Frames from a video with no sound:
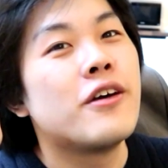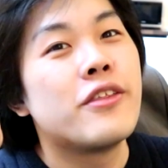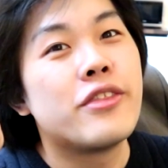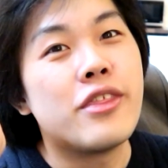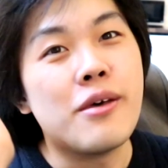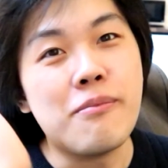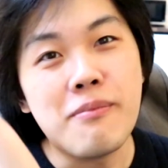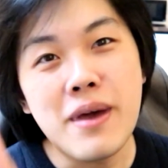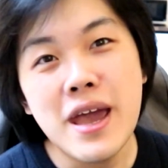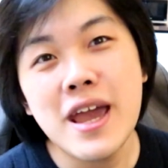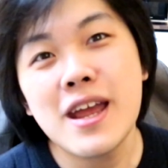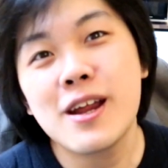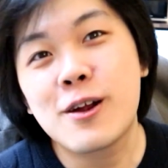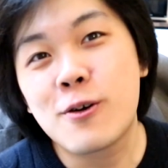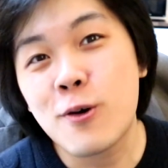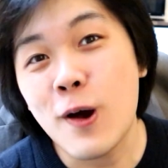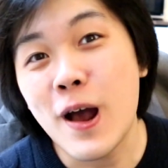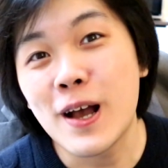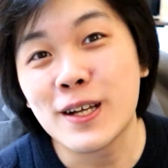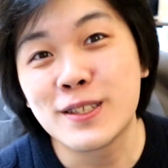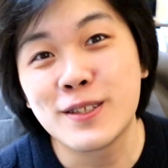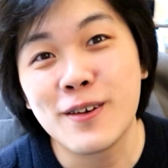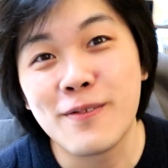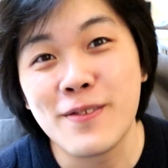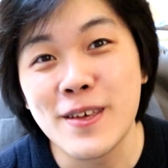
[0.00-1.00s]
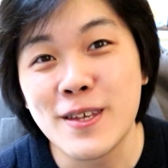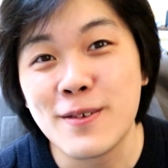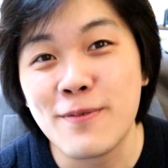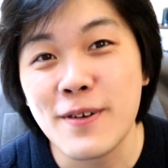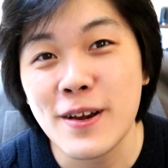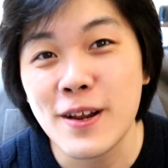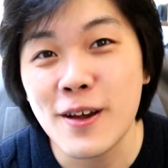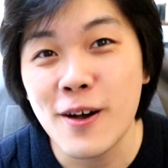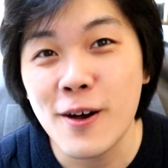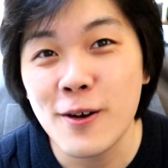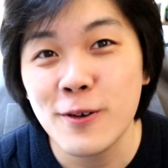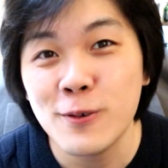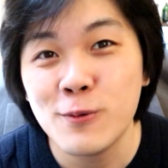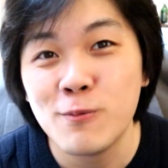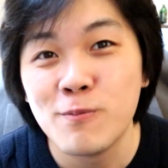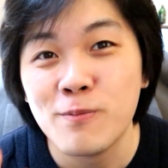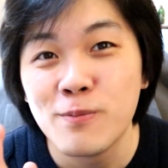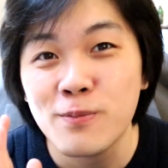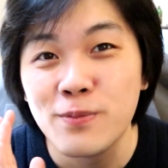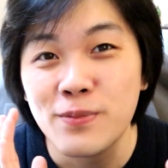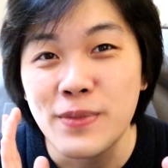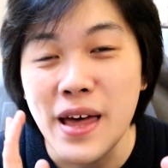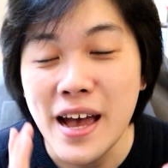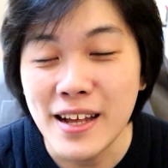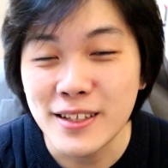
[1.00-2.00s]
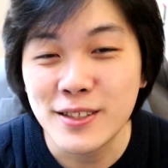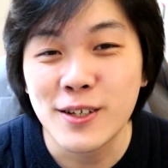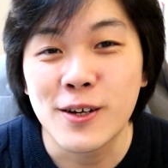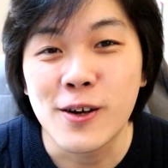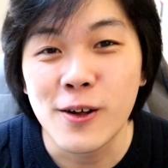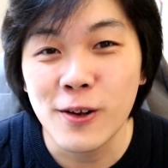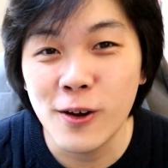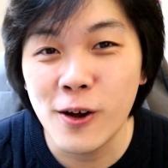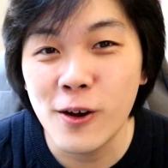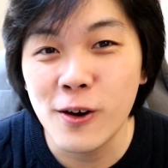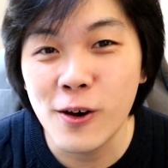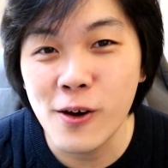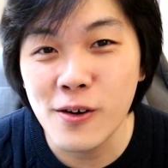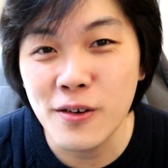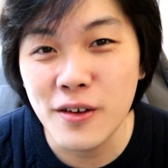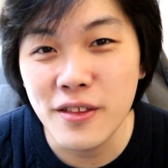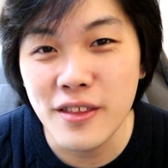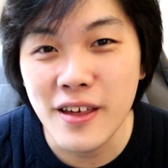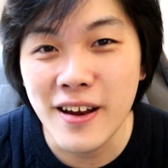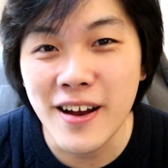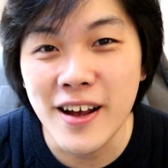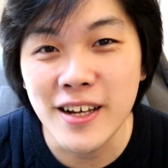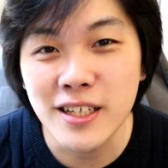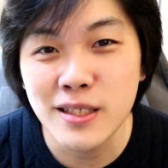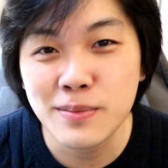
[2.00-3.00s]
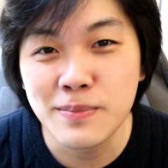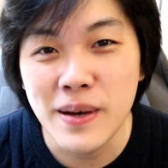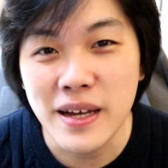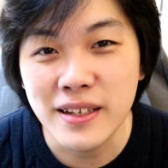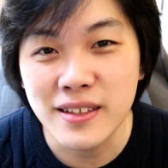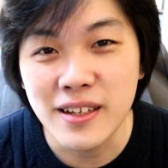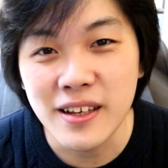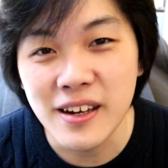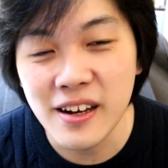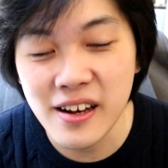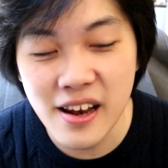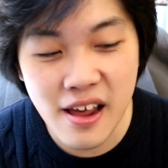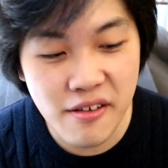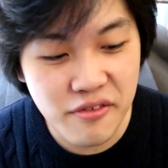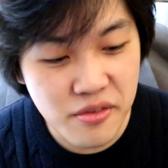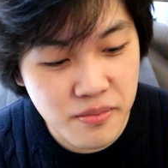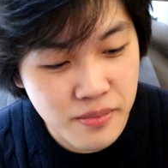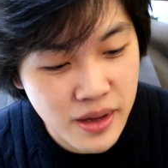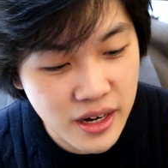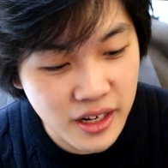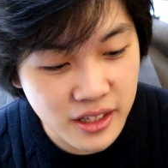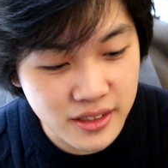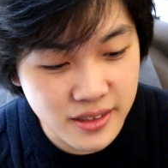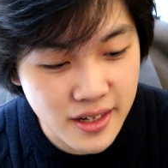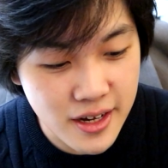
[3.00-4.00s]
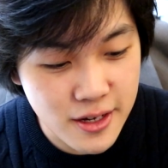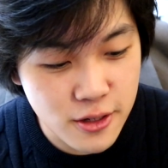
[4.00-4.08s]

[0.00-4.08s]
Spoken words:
the main crux of this video, that took a lot longer than I expected, 11 minutes.